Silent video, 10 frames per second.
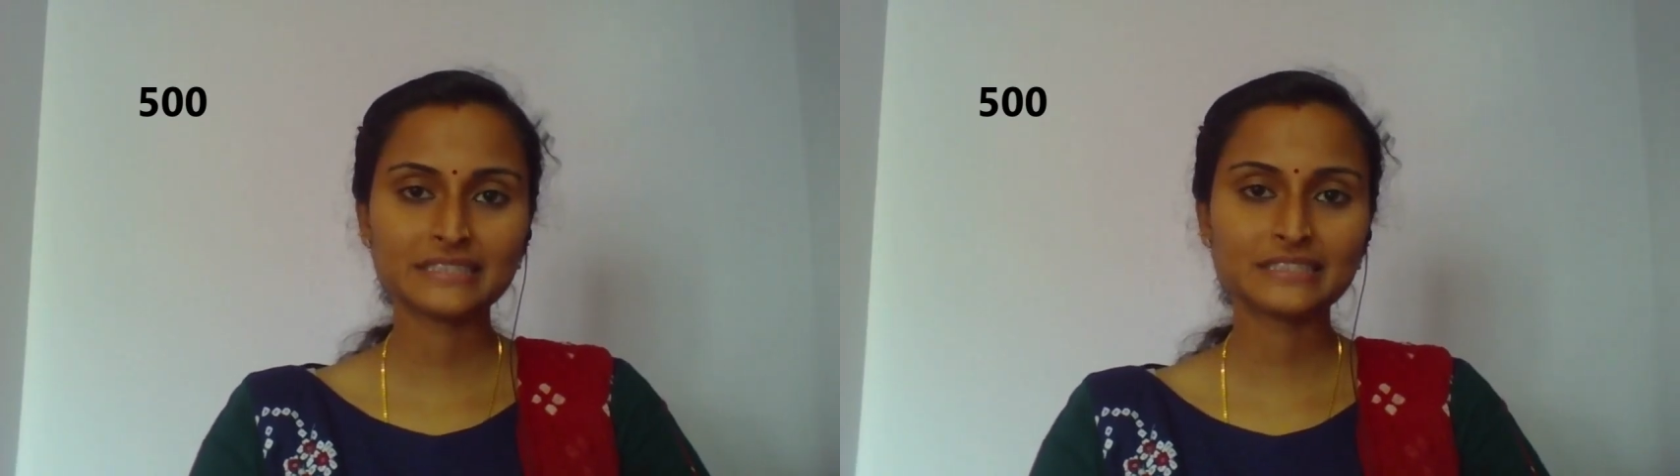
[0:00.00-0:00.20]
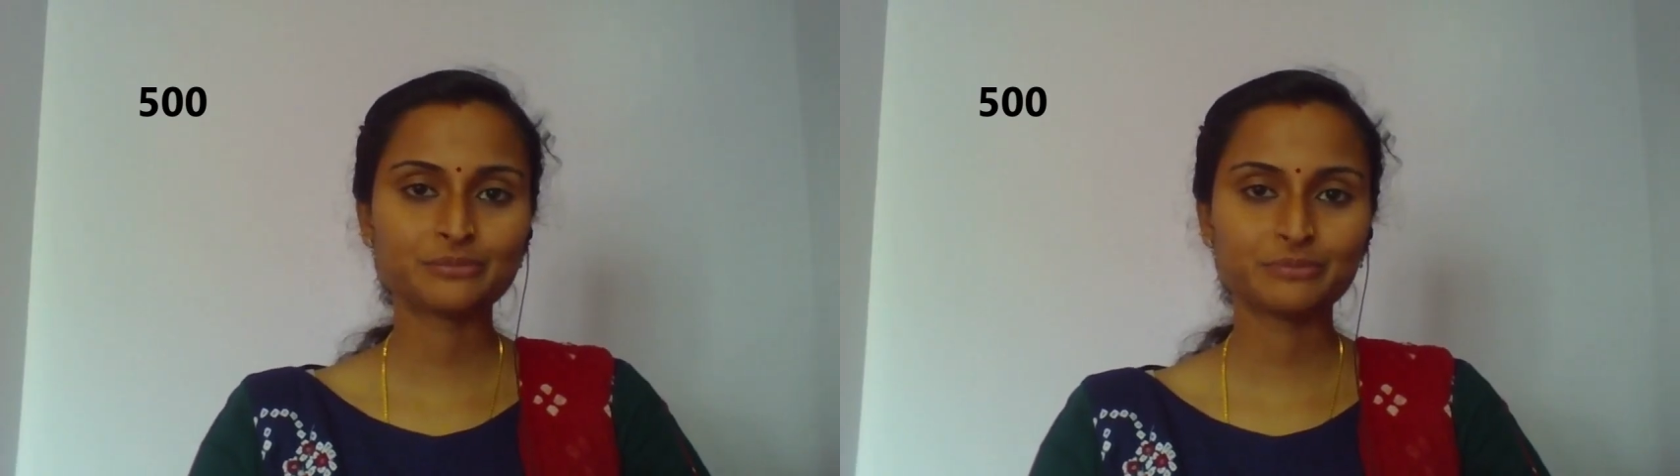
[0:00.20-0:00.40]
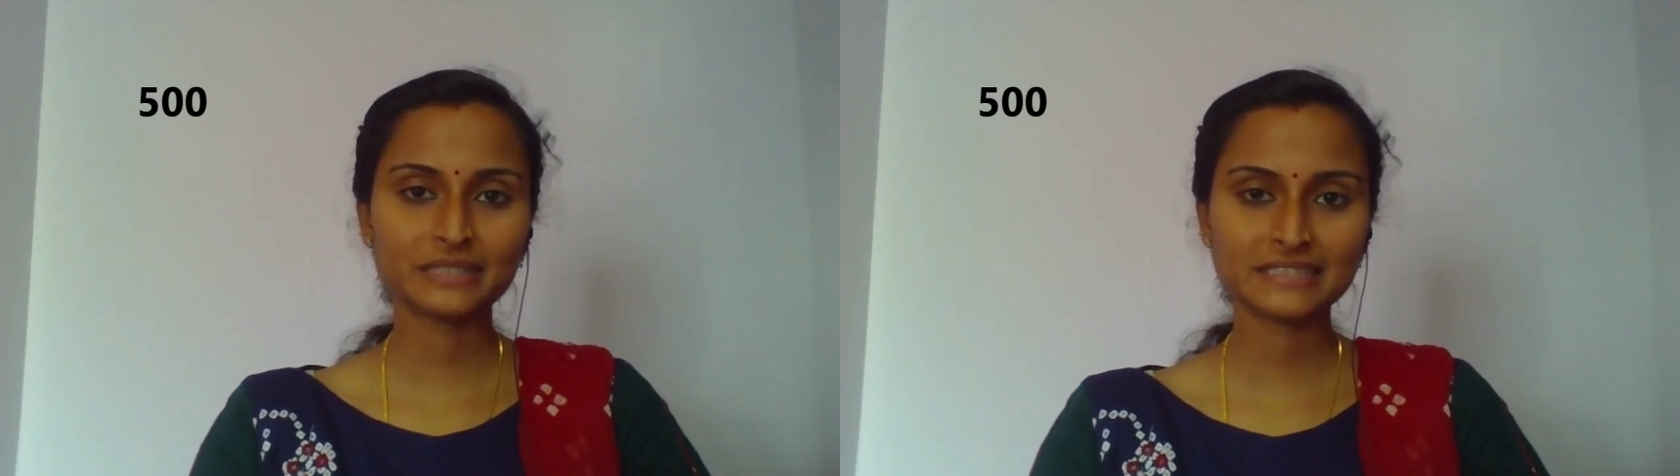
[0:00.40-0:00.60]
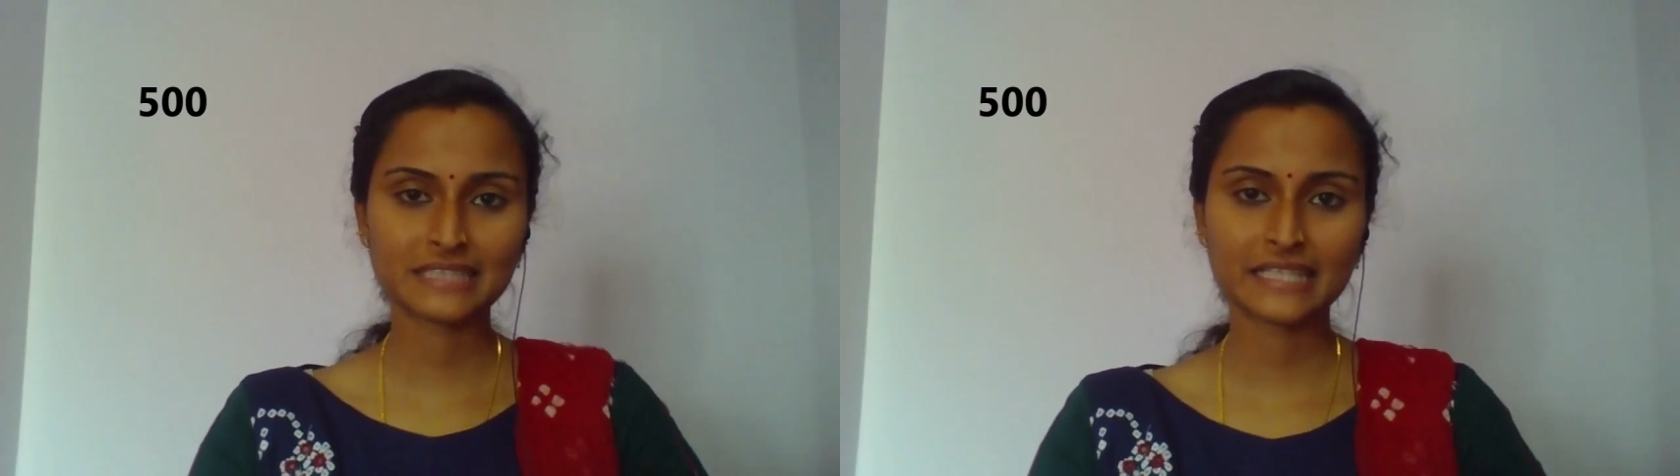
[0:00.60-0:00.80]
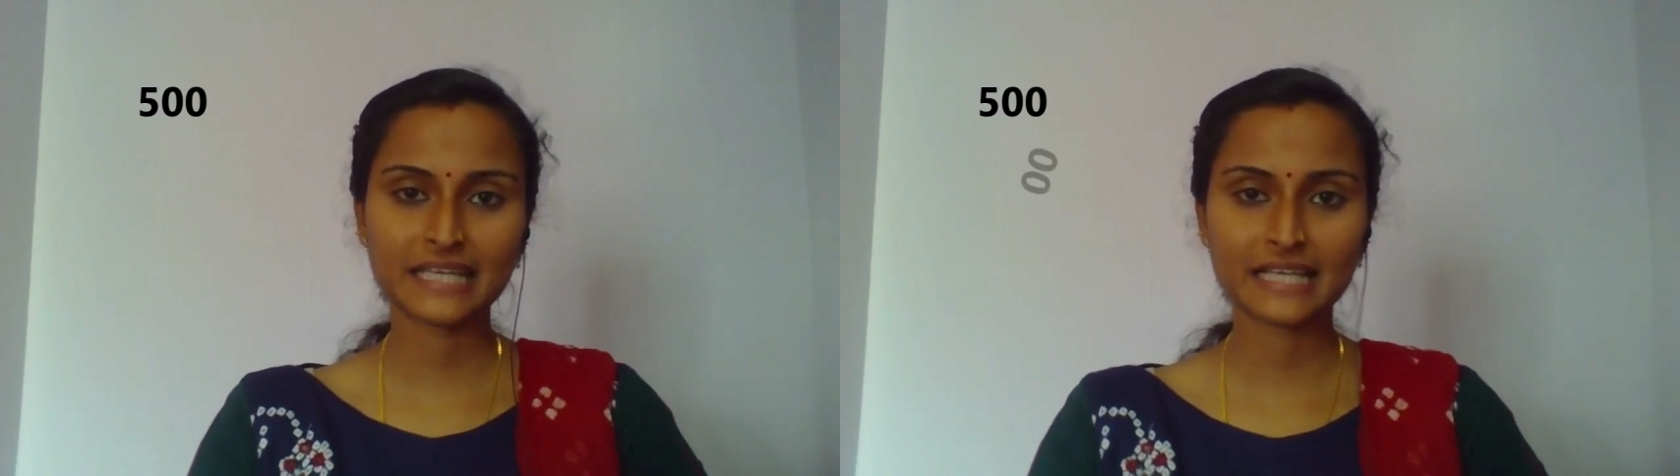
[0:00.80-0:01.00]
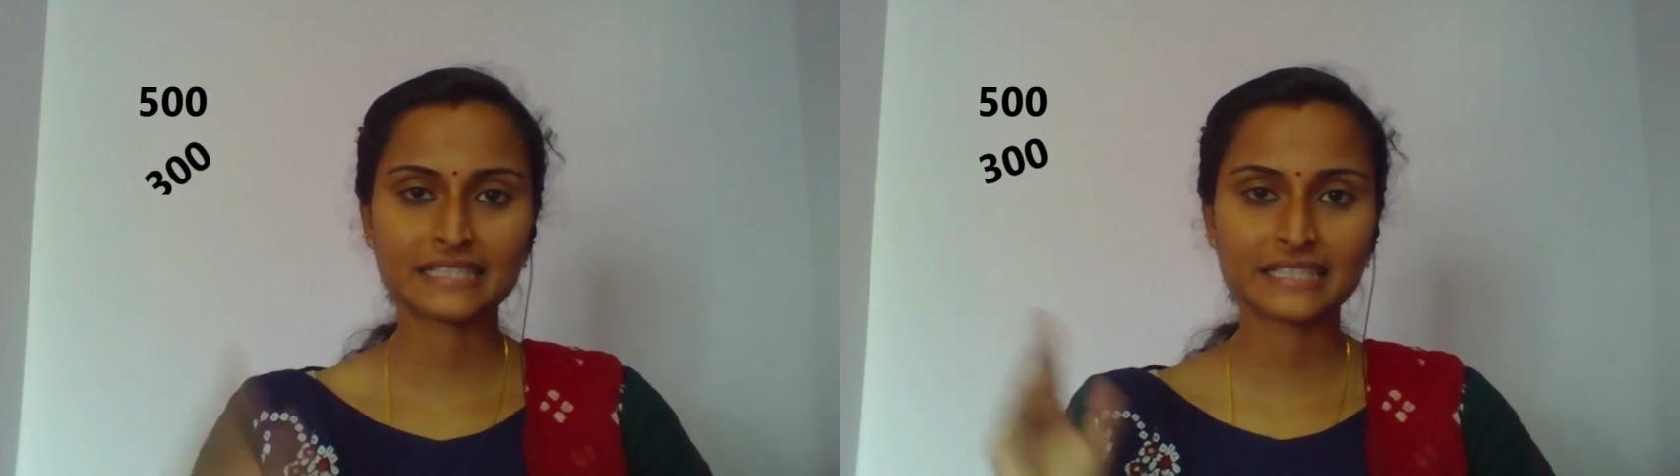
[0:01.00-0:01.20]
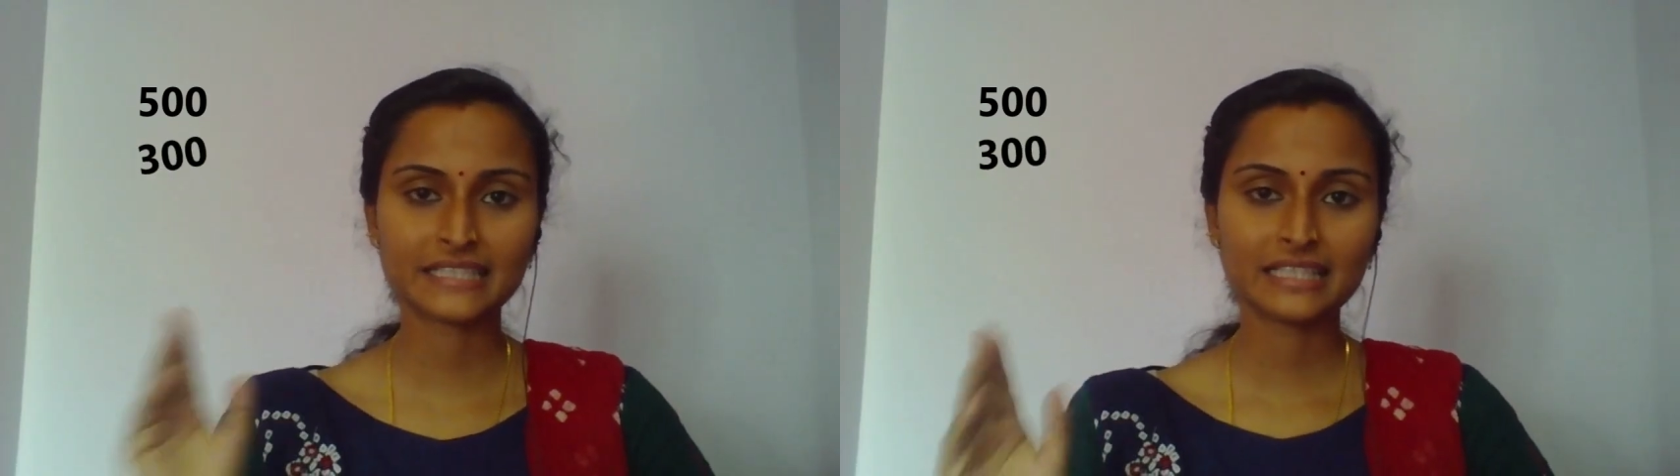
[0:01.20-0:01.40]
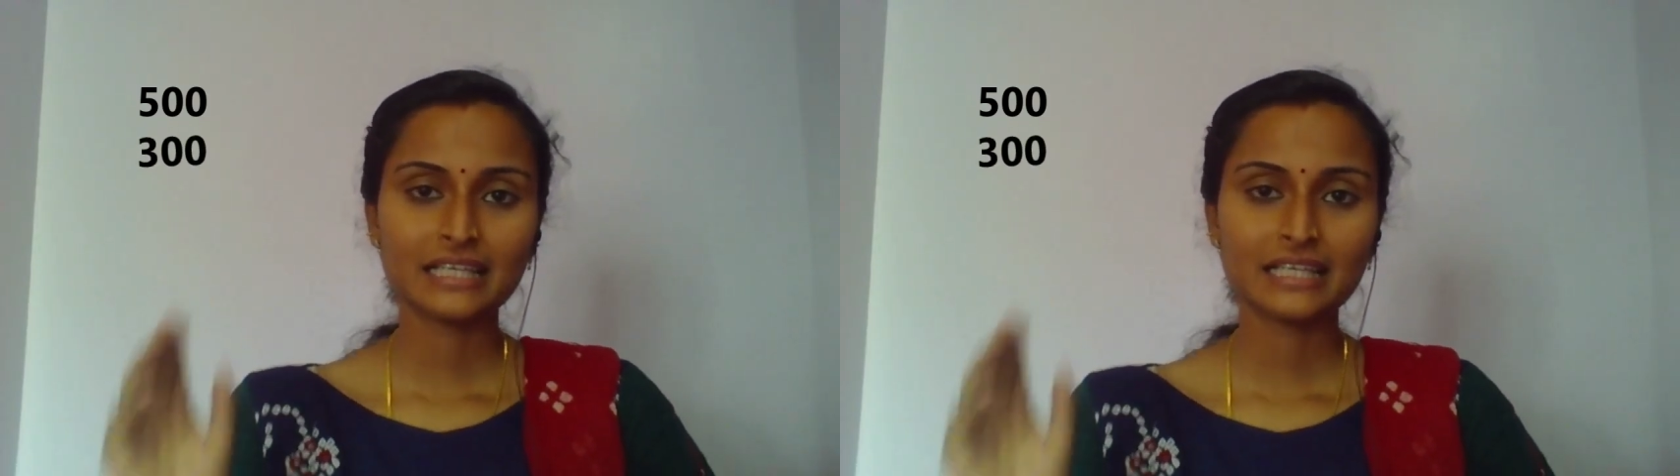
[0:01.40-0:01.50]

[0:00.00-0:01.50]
rupees 300.